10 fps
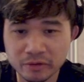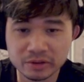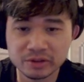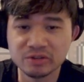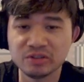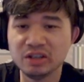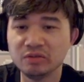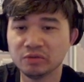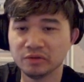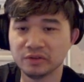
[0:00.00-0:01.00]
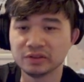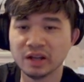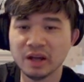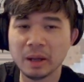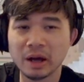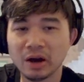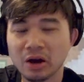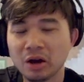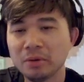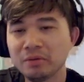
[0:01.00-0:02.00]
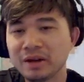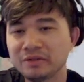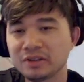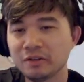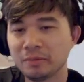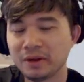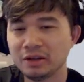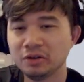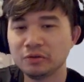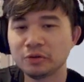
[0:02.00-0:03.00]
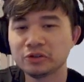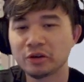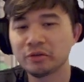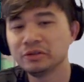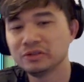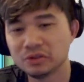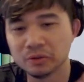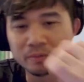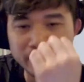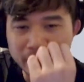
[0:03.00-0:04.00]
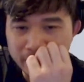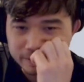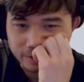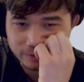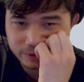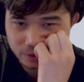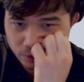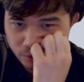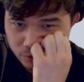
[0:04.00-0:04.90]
seen one of these. Oh, but we'd have to give up a Halo Forger. Alright, what does this do? Sacrifice another creature